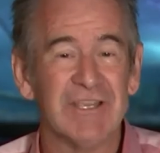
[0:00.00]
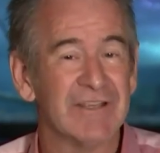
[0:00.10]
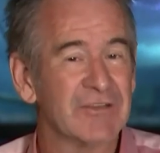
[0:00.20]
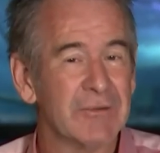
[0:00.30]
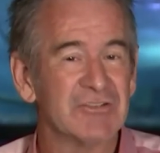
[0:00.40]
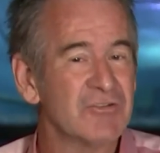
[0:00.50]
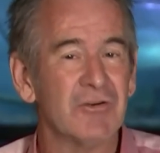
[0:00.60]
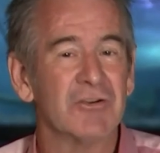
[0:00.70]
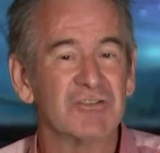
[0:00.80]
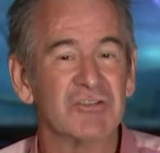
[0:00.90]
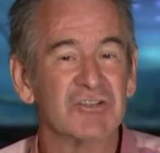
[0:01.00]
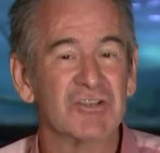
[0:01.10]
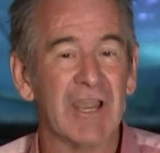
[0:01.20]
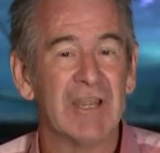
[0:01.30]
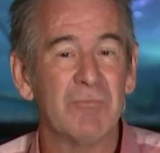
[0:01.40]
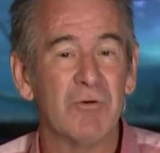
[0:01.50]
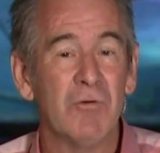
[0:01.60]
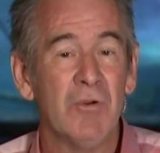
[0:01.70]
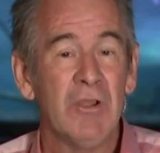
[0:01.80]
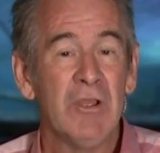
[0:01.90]
year, so it's not a
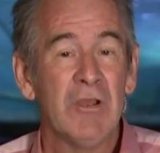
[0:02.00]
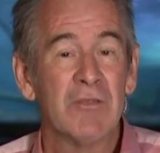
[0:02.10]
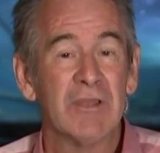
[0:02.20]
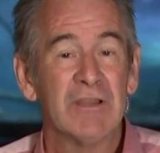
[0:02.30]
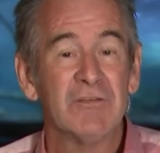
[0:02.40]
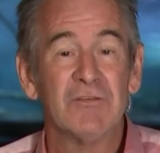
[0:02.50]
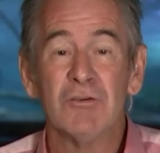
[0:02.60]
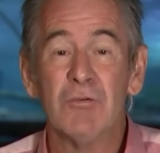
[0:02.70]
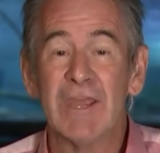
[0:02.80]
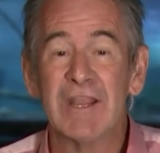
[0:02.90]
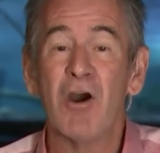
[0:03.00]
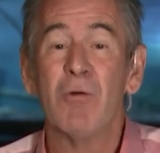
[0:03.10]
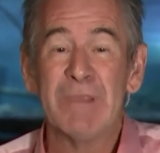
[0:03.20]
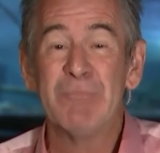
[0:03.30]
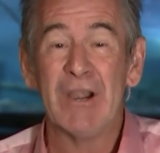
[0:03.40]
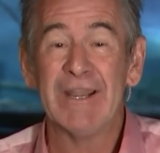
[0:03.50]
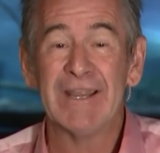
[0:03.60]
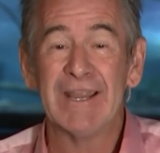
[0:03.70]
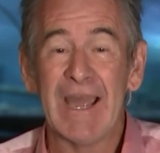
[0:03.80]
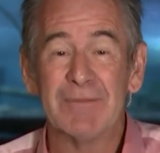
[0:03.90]
sustainable thing to do. They can't be bred
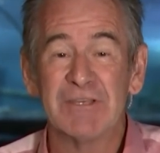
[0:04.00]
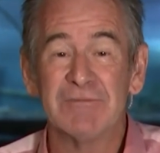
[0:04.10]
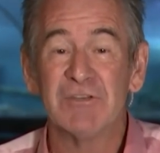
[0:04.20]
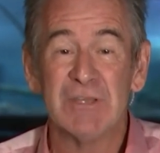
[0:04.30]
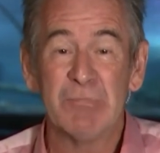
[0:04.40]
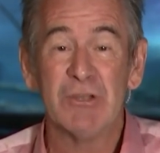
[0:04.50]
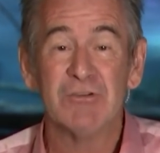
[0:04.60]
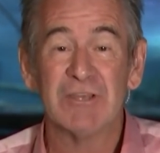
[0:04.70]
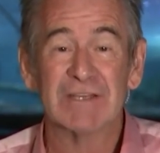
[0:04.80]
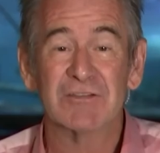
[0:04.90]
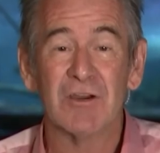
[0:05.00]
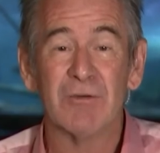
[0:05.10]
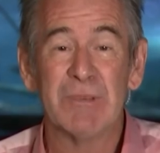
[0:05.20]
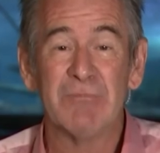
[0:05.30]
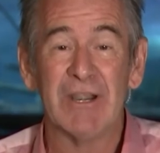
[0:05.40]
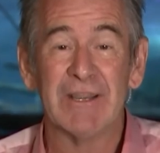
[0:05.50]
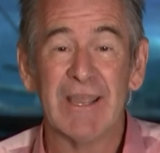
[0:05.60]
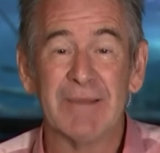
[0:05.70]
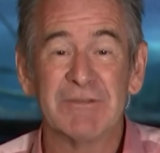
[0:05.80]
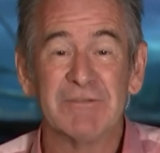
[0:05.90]
in captivity. Blue tangs can't be bred
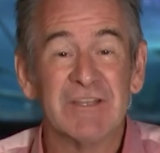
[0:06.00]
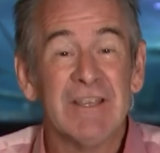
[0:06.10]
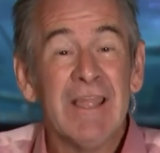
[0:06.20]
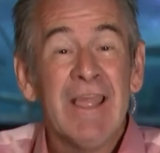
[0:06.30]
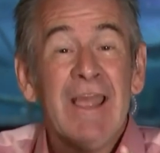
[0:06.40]
in captivity.